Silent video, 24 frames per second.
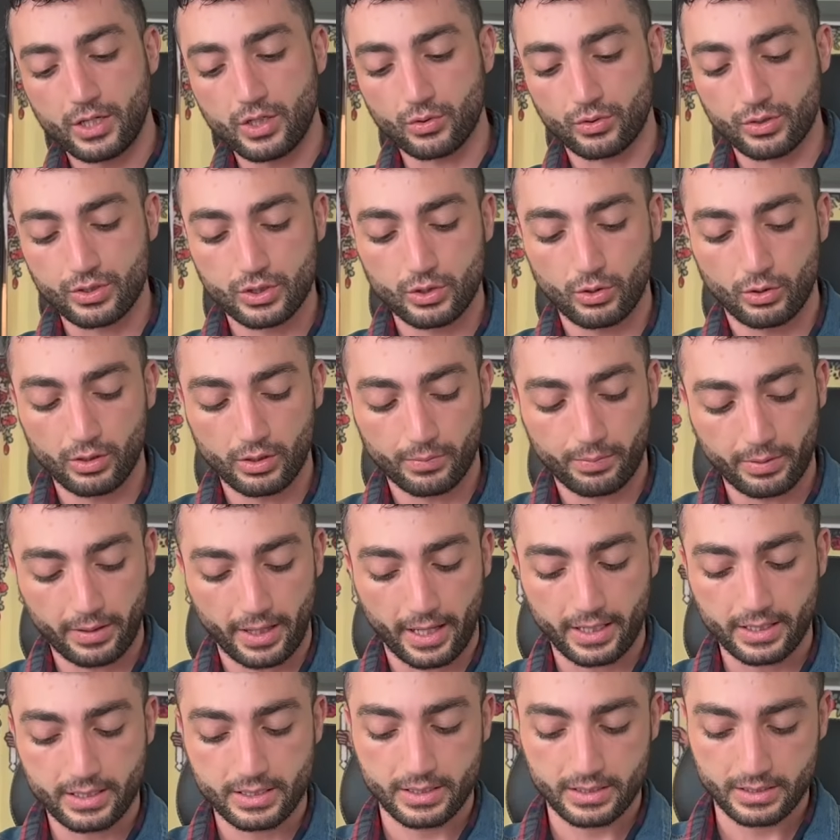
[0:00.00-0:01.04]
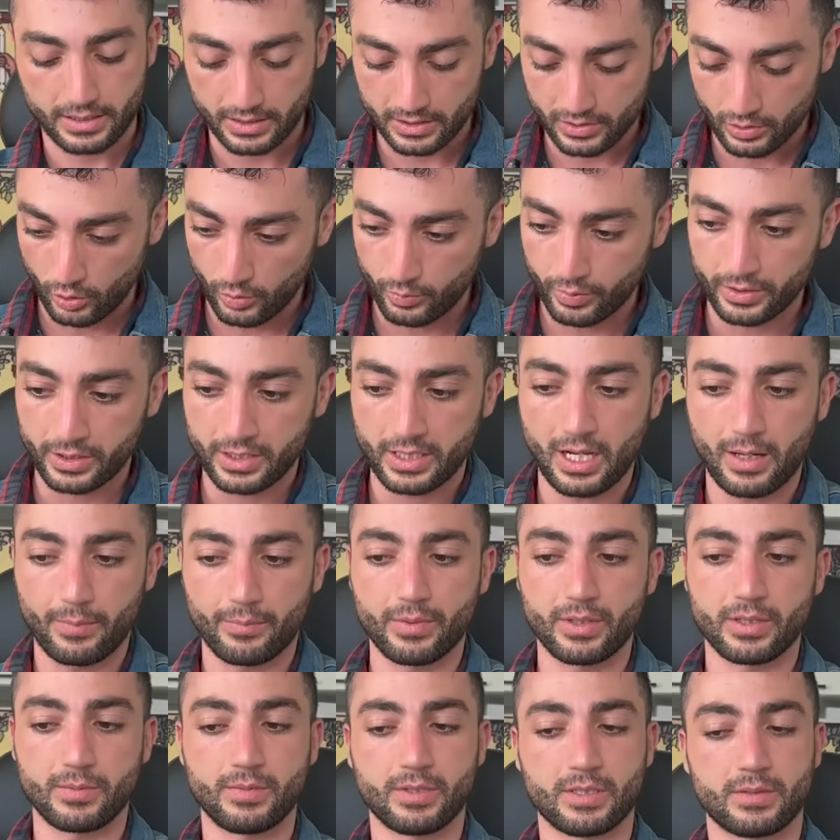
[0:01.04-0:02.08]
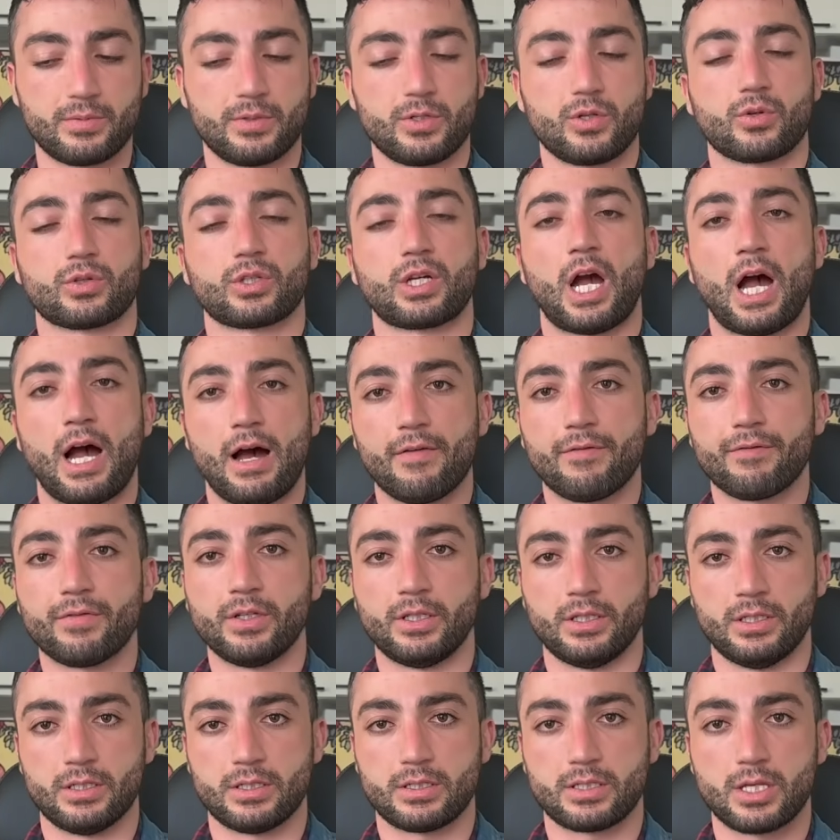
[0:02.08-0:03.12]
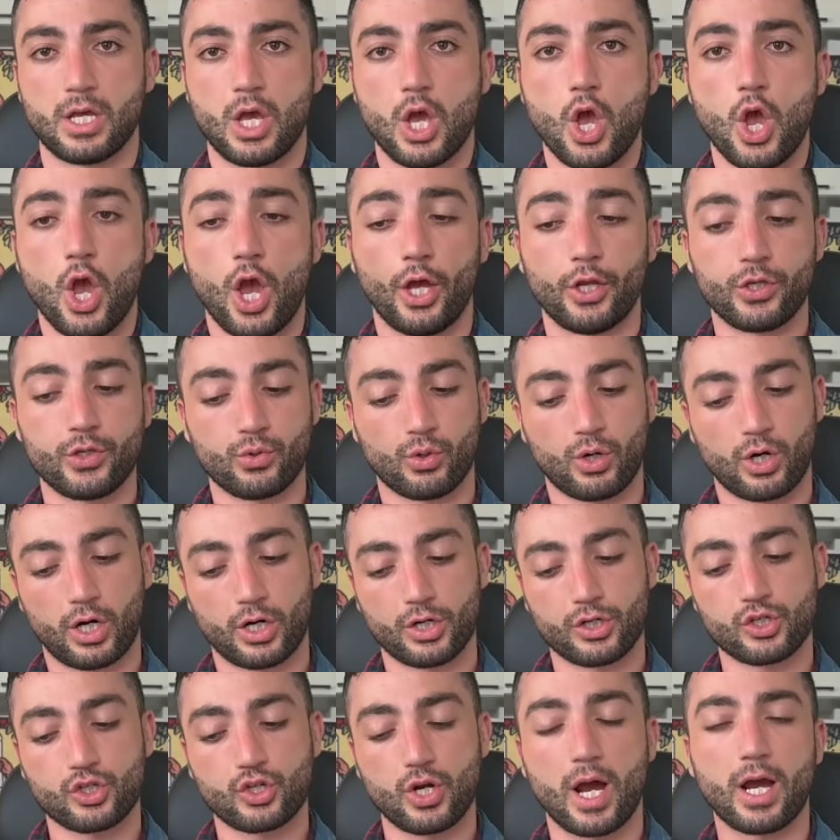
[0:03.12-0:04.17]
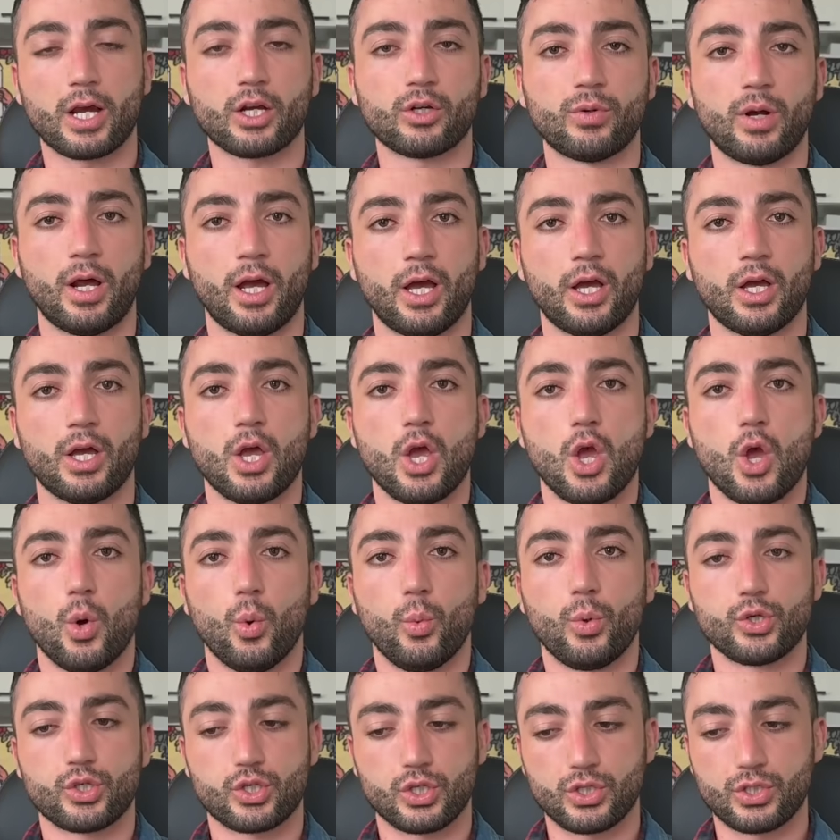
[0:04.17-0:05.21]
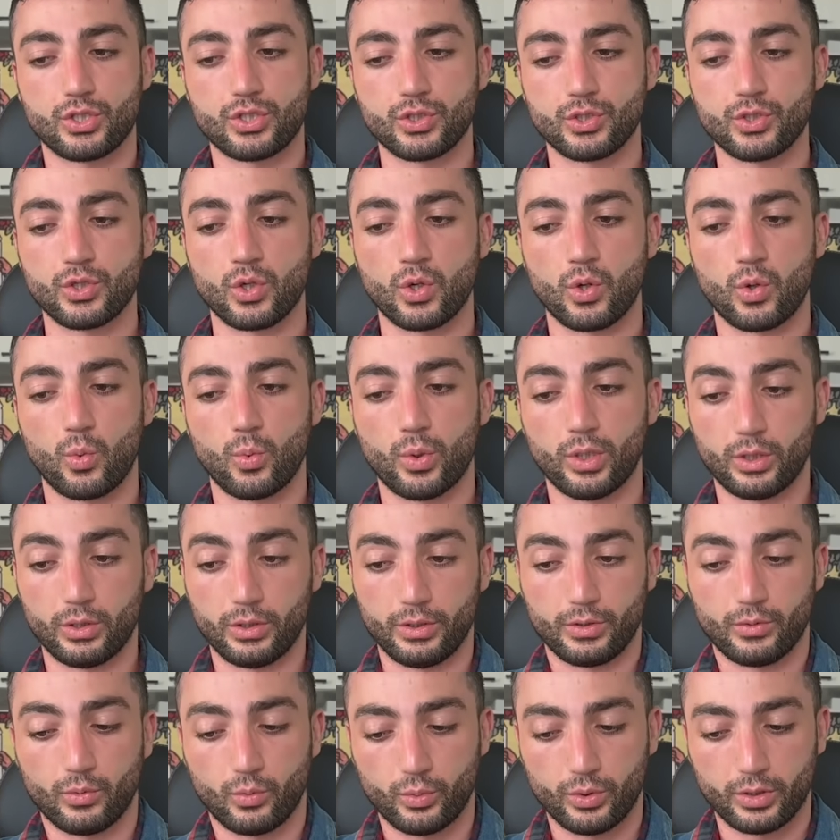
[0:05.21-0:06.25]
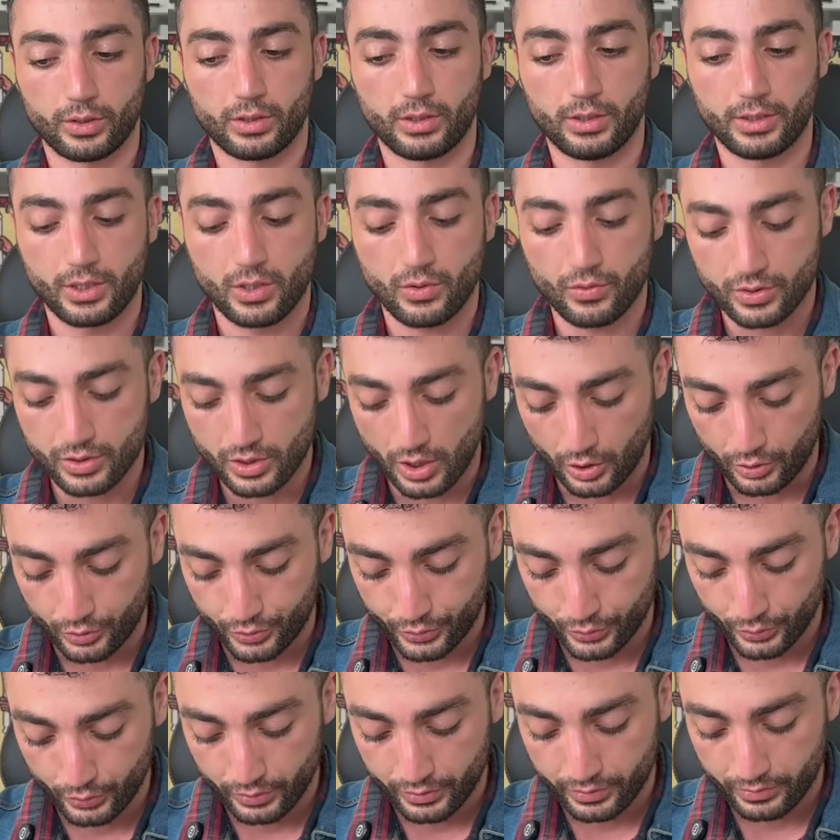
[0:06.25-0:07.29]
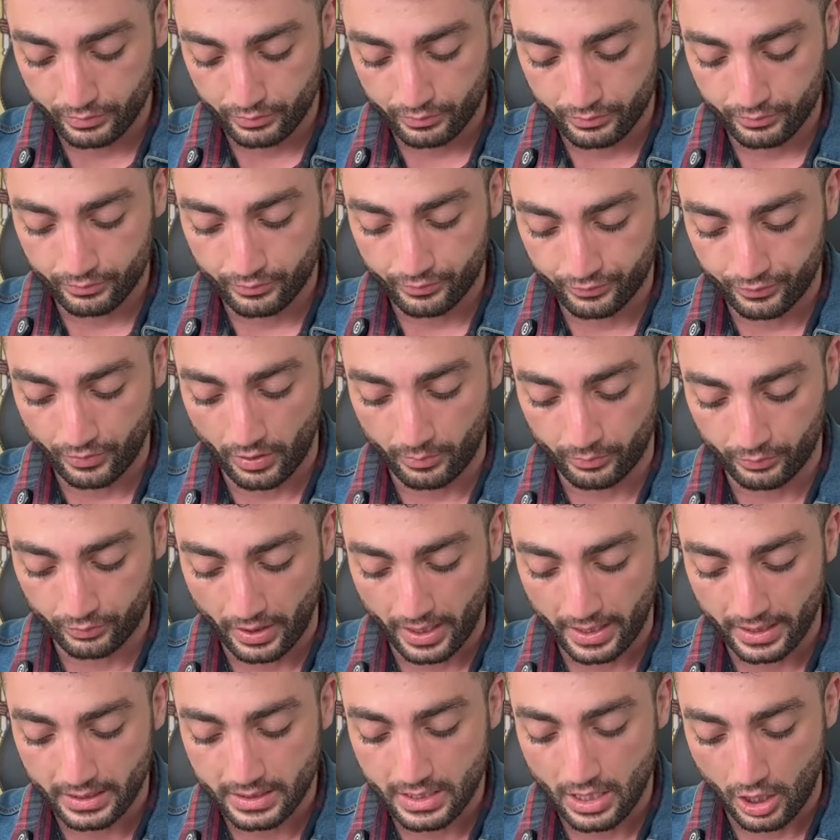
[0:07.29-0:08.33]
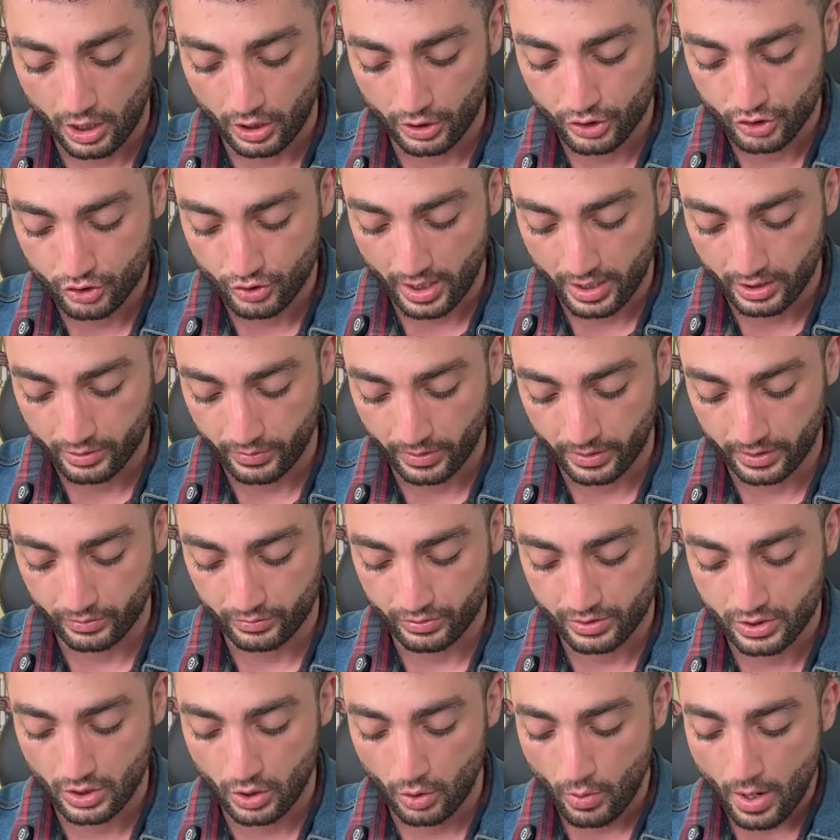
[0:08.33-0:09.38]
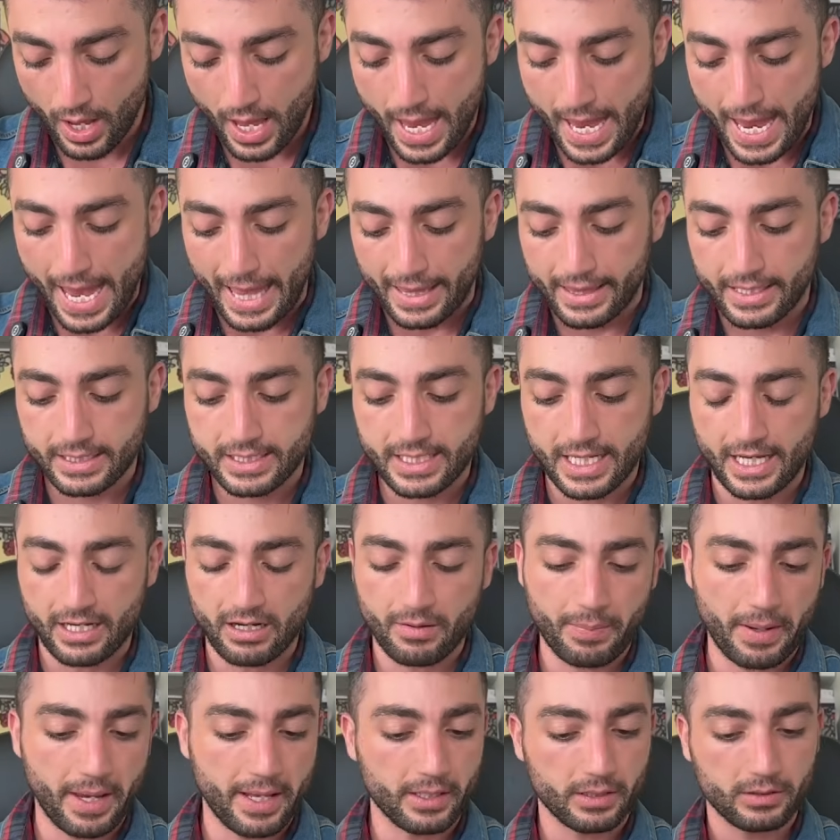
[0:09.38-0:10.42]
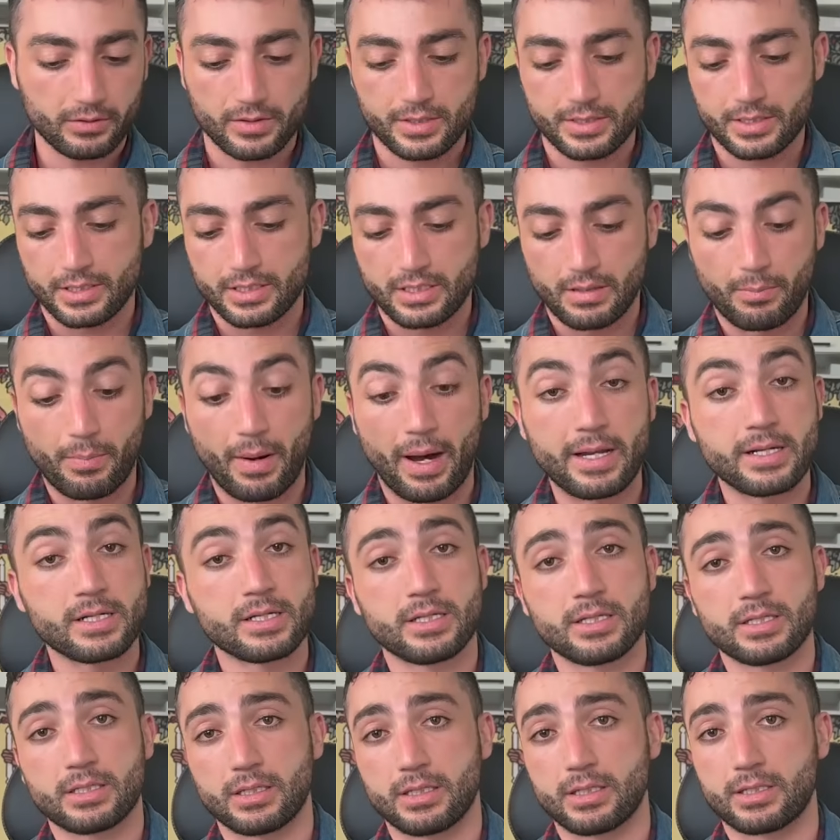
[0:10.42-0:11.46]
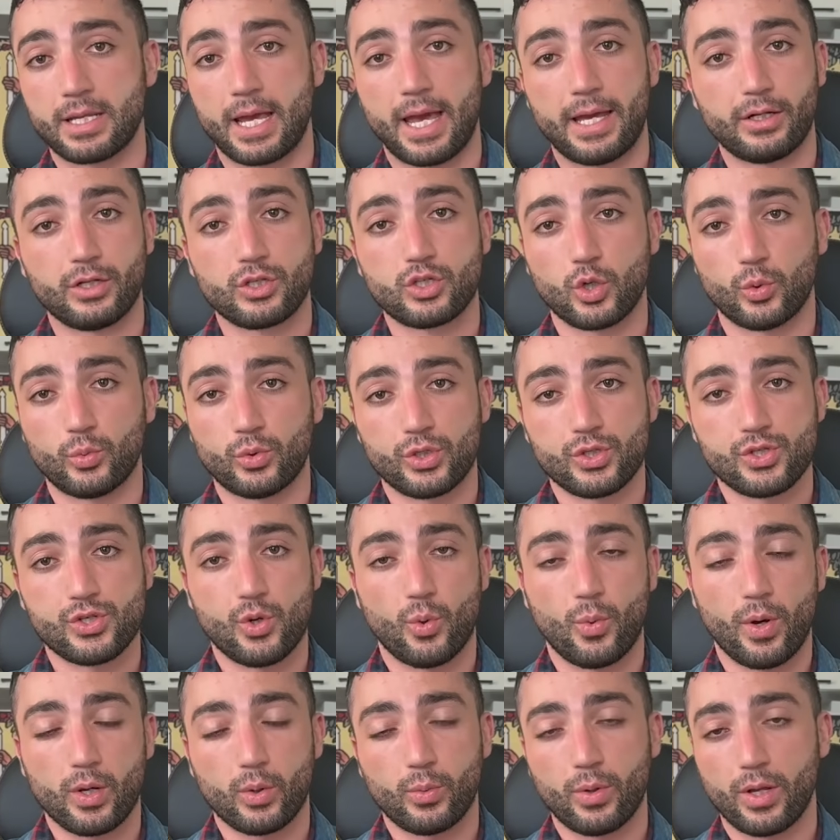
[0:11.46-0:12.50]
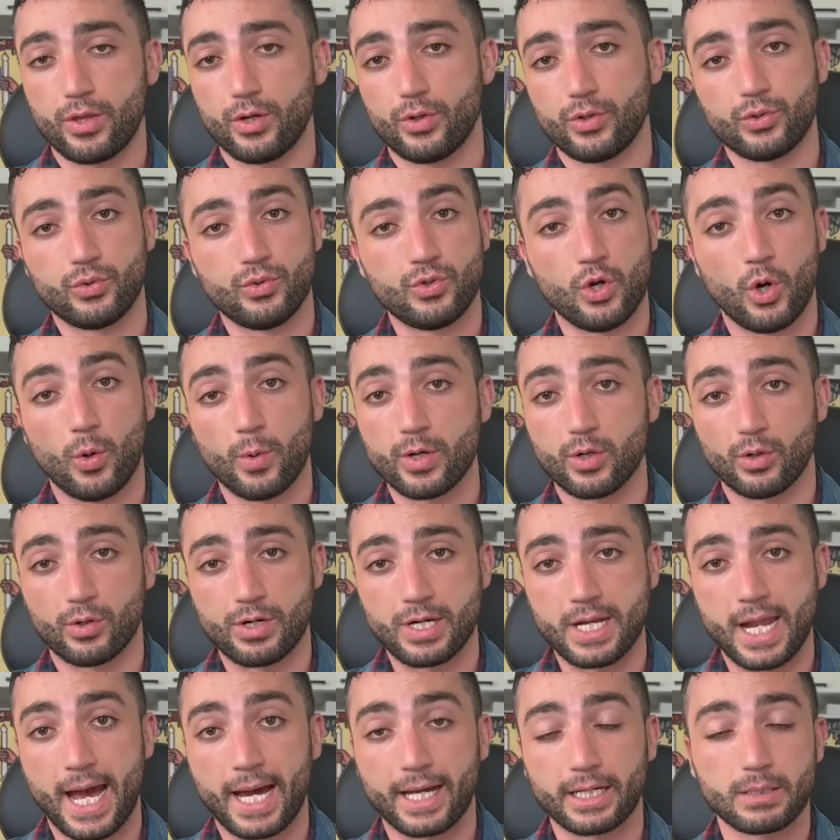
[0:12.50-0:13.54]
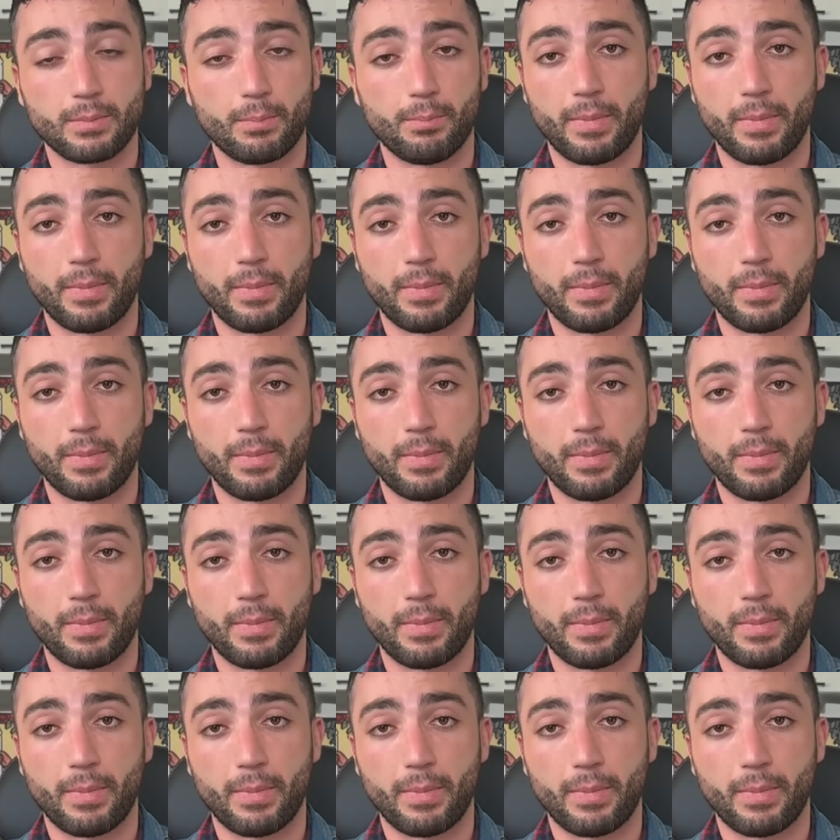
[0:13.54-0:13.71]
Your solar plexus is opening up. It means your confidence and your heart chakra, which is, what Leos are ruled from, right? The heart chakra here. So the Ten of Pentacles is abundance, is headed towards your way, whether you know it or not.